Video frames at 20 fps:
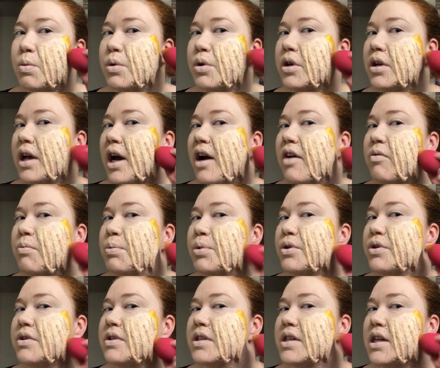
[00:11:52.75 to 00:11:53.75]
would have
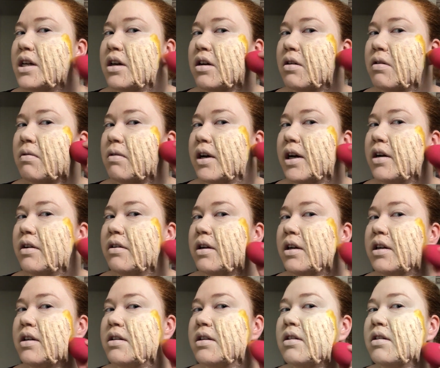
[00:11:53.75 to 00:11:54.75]
bruising
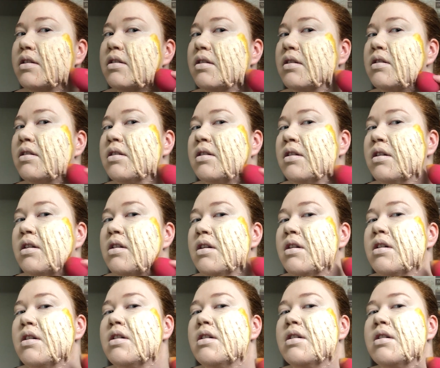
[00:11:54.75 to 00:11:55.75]
around it.
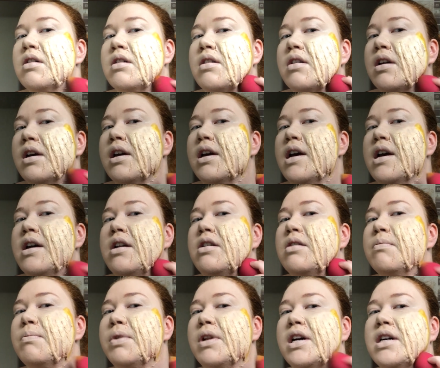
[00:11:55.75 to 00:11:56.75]

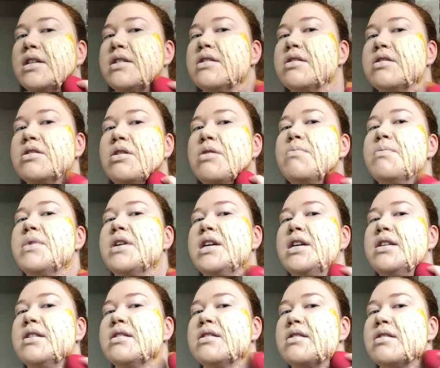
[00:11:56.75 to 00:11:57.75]
And plus
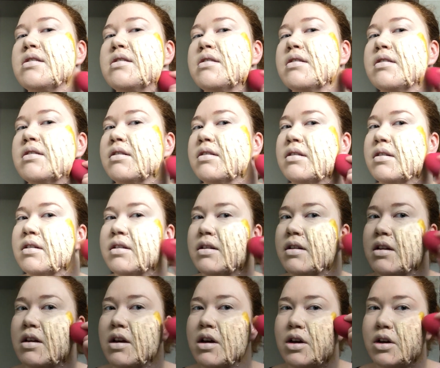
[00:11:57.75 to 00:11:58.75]
zombies,
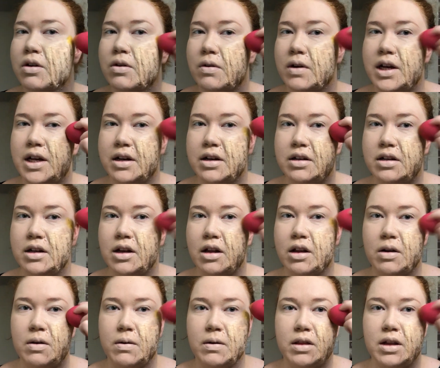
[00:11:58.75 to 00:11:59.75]
green and
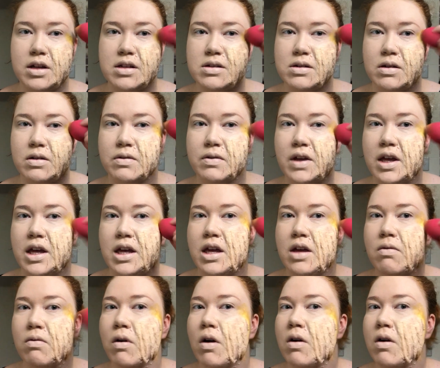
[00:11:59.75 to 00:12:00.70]
yellow and that sort of icky